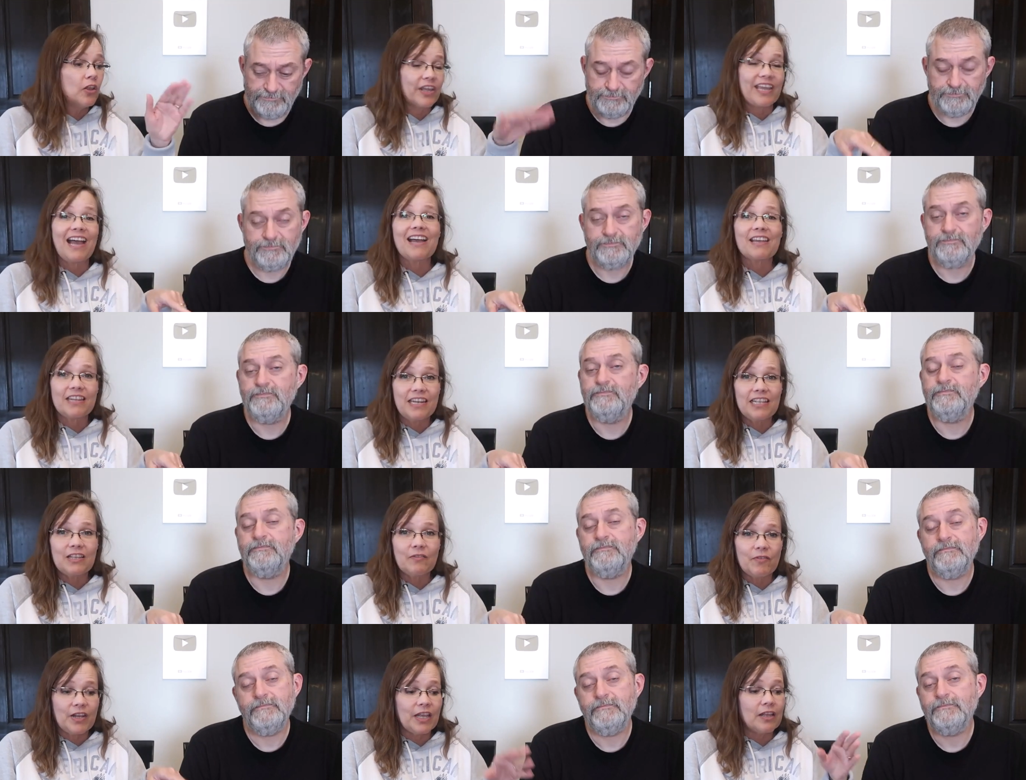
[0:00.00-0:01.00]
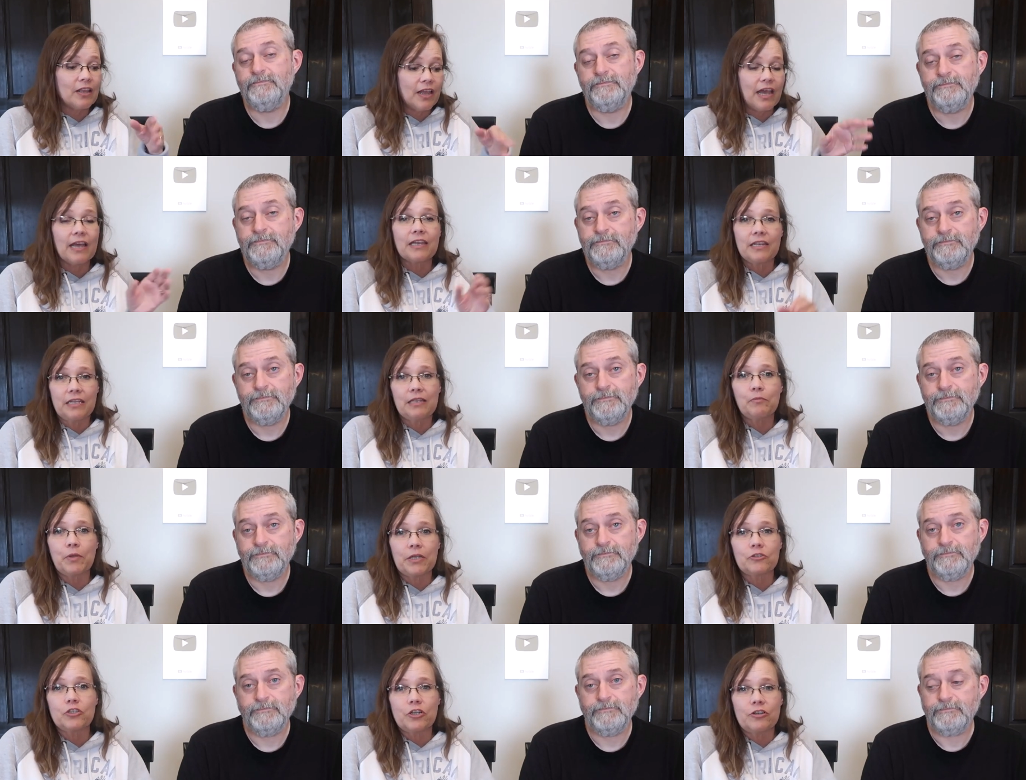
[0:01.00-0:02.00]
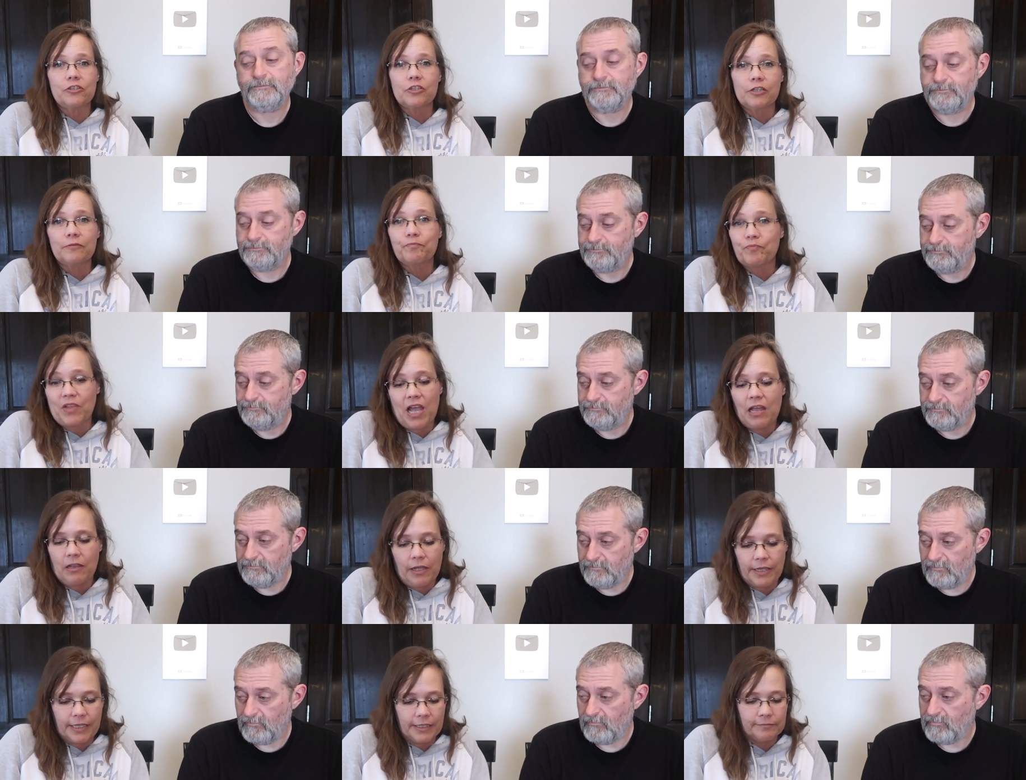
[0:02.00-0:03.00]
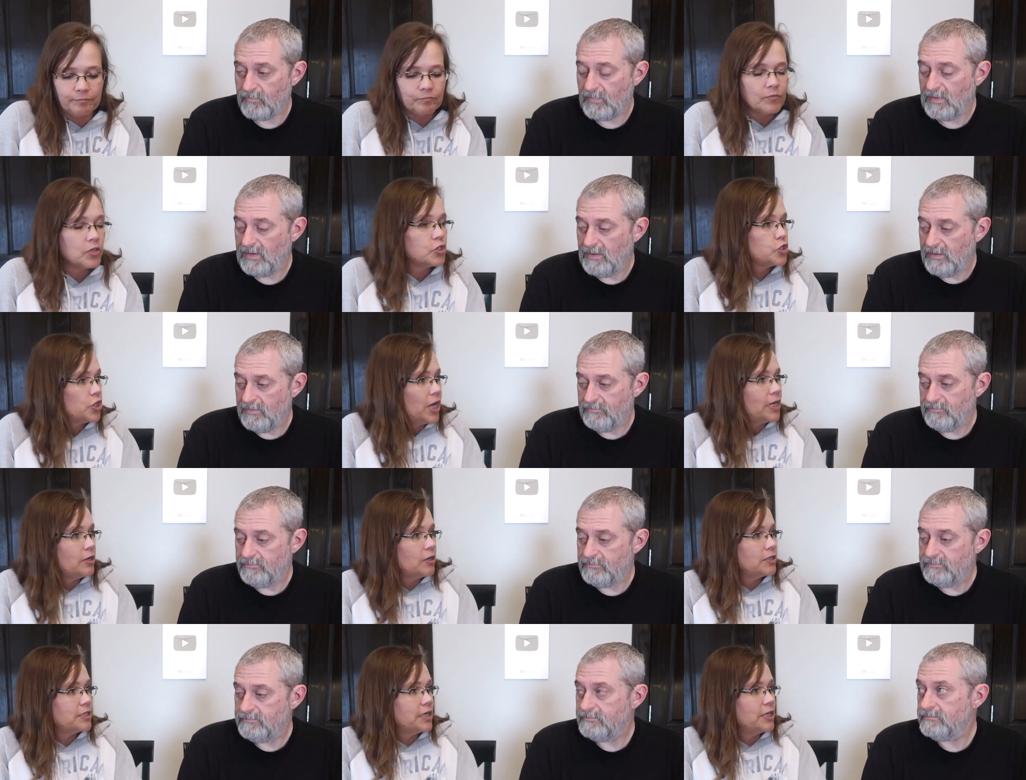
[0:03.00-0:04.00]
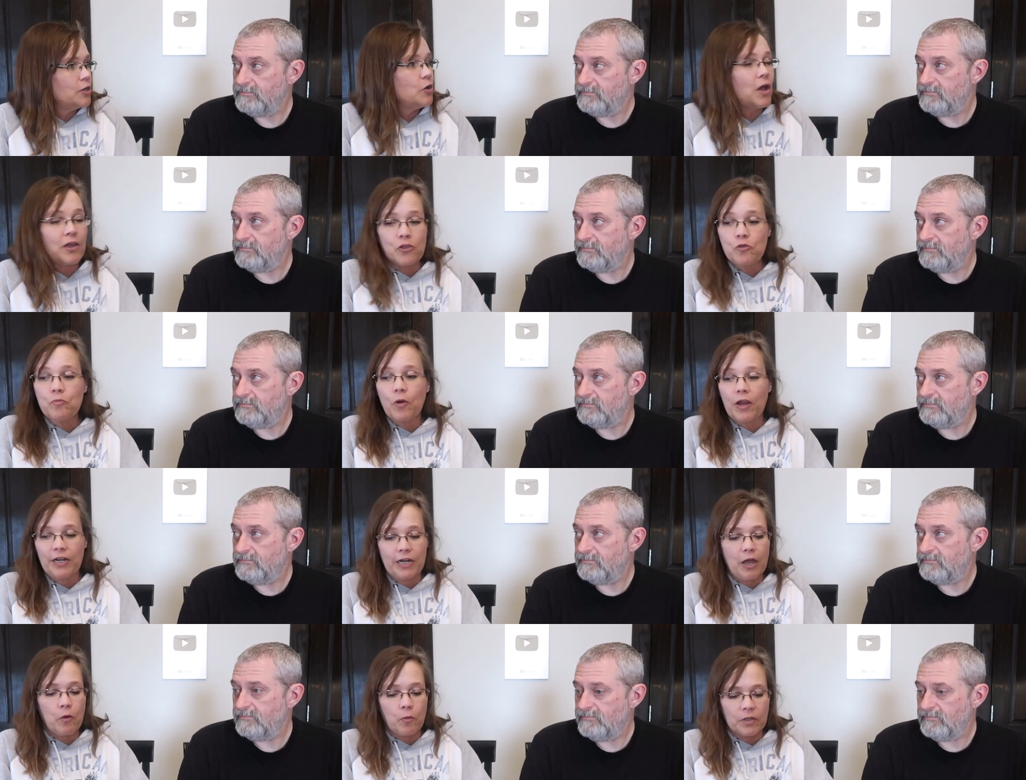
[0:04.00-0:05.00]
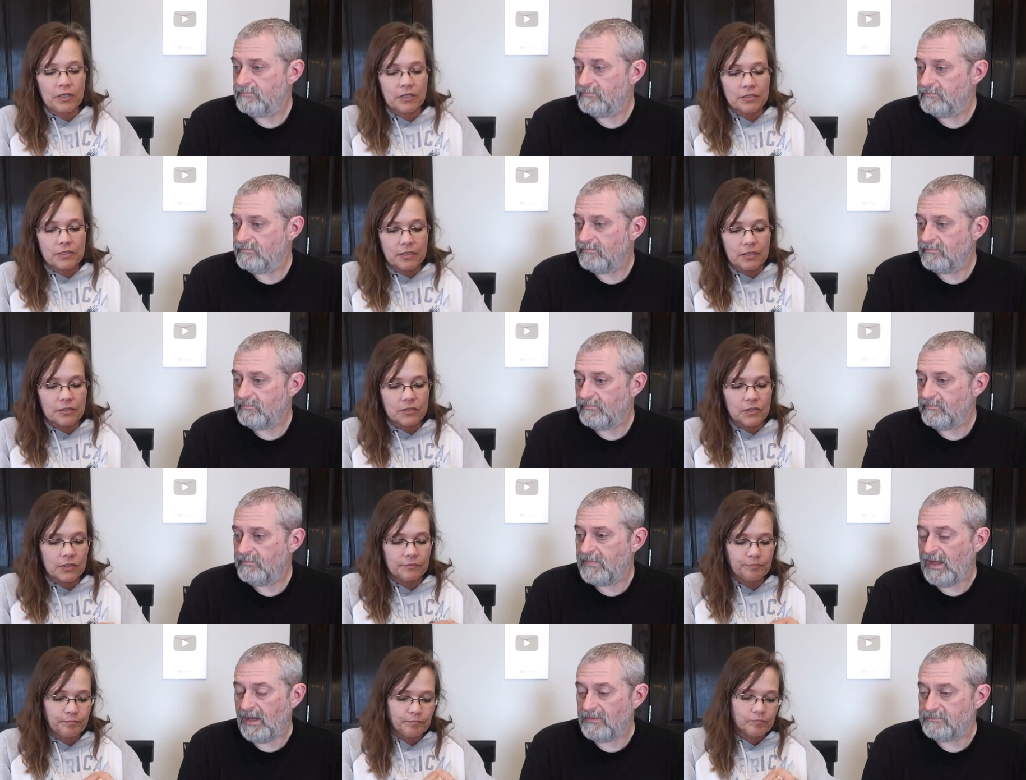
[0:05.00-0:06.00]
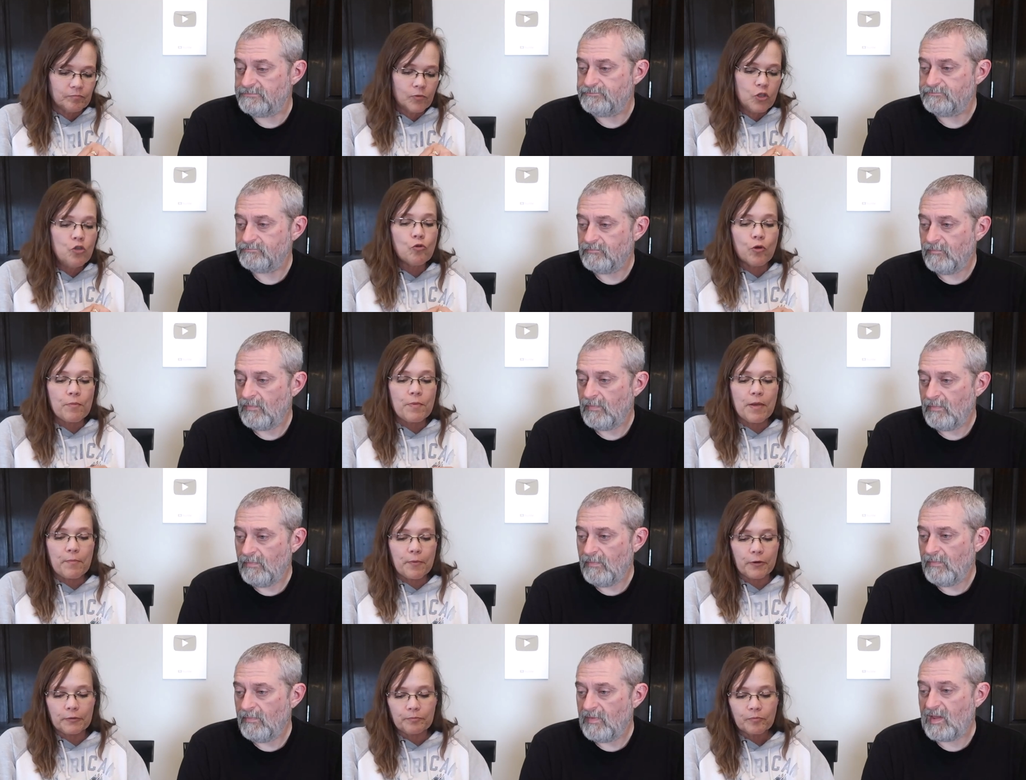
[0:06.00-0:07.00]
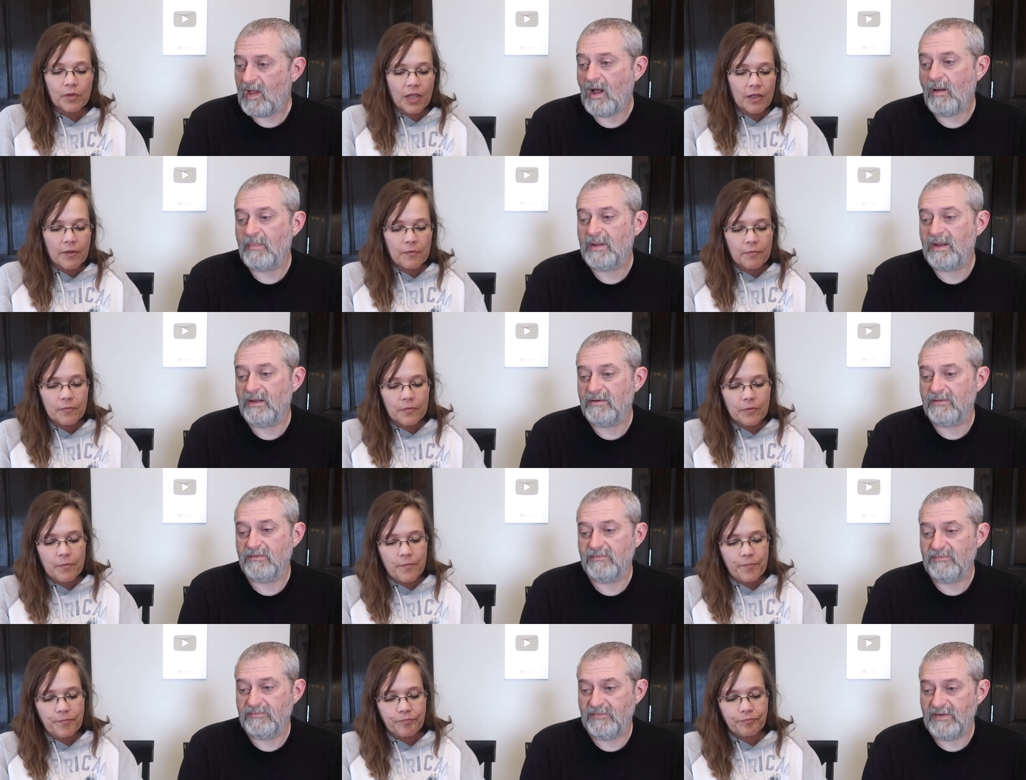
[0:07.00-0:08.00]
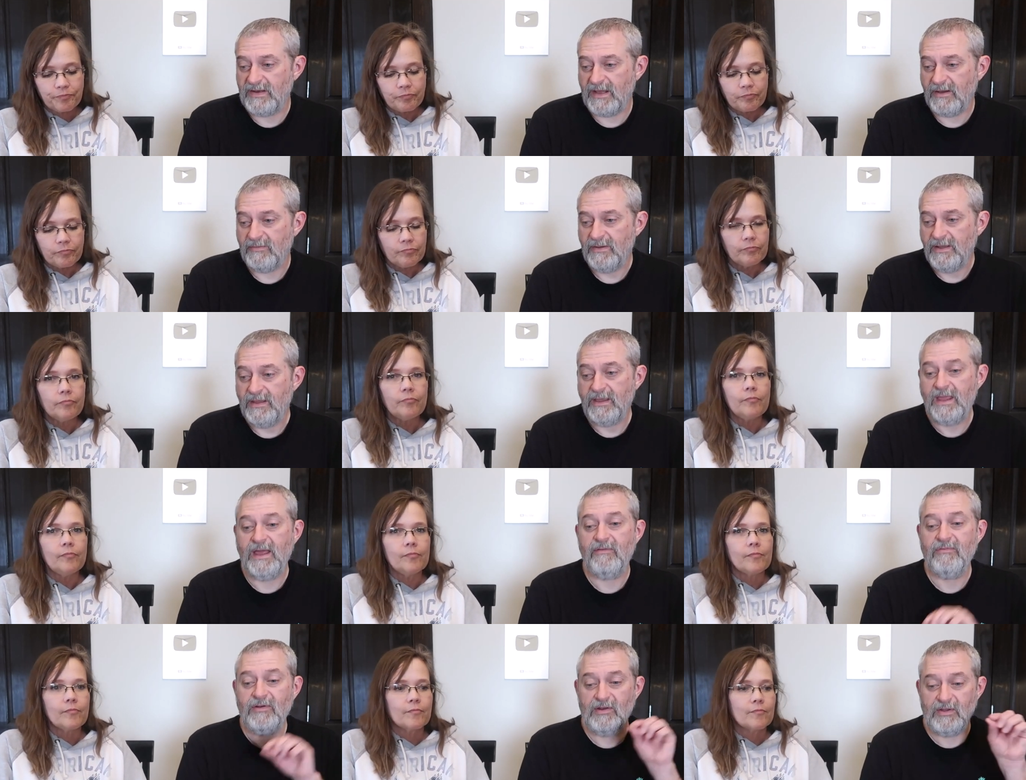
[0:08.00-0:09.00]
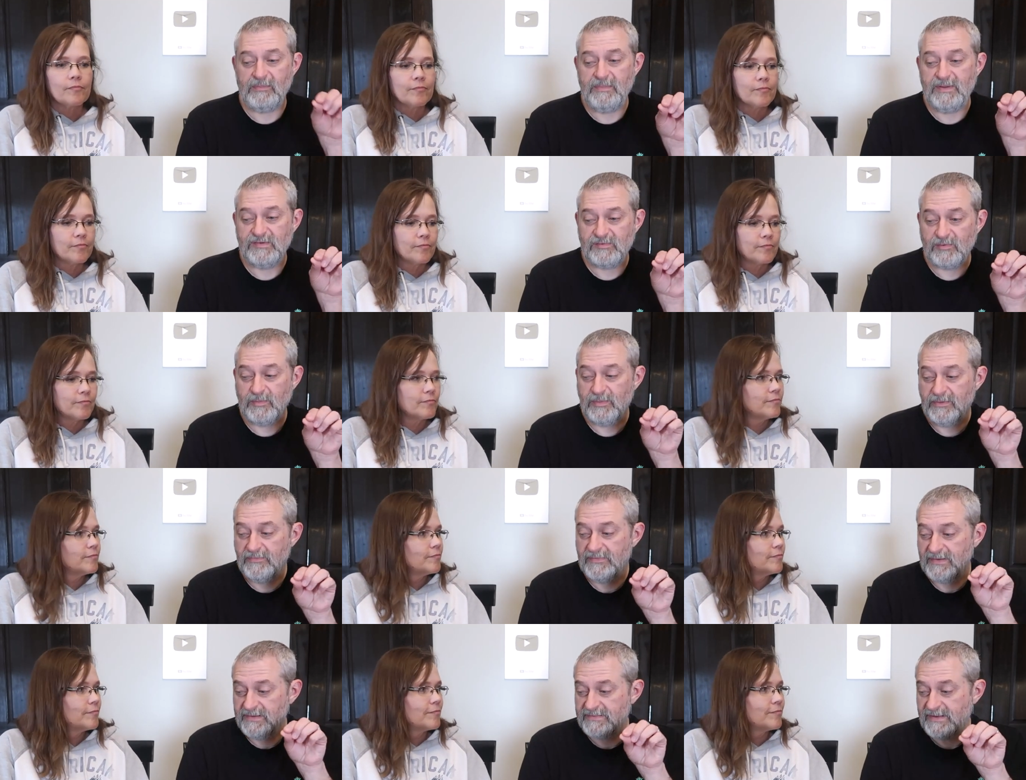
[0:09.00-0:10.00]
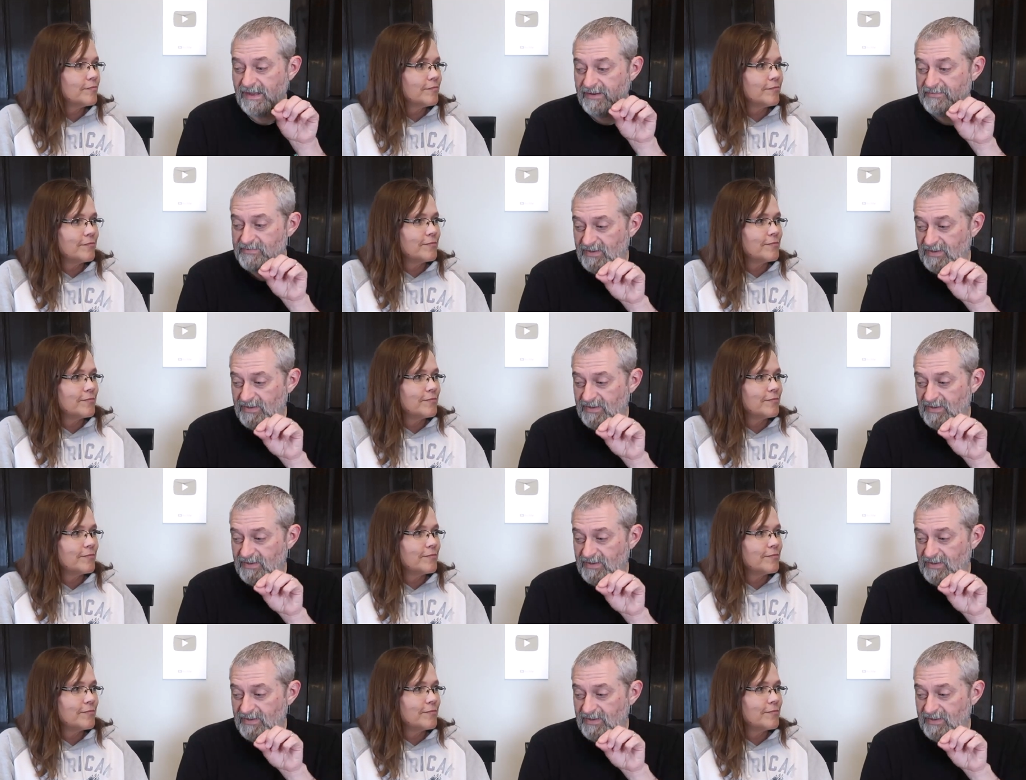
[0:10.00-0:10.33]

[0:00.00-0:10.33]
Speaker 1: Like I could eat the vanilla, I could eat the black cherry too. I like it. Should I not tell you? Uh, you probably know what this is.
Speaker 2: Yeah. You remember. The comment under the video. Kevin looked miserable the entire